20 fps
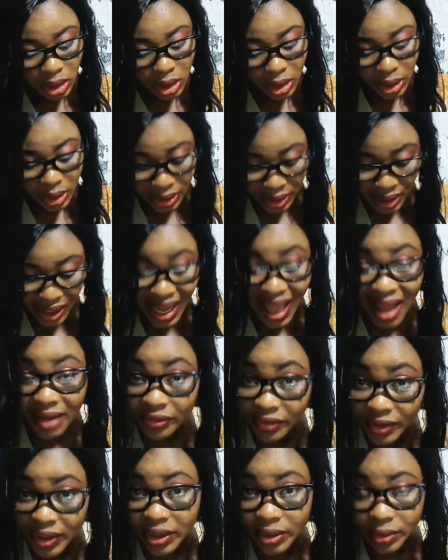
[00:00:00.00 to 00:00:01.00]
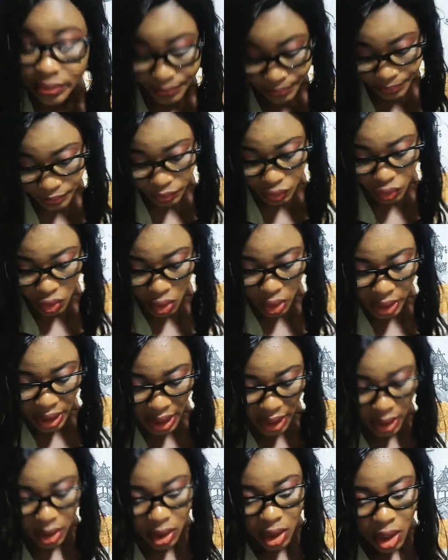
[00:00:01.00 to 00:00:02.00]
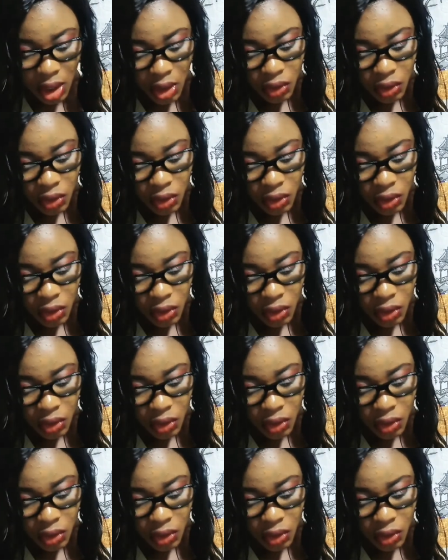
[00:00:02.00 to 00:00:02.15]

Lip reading: 11. Okay,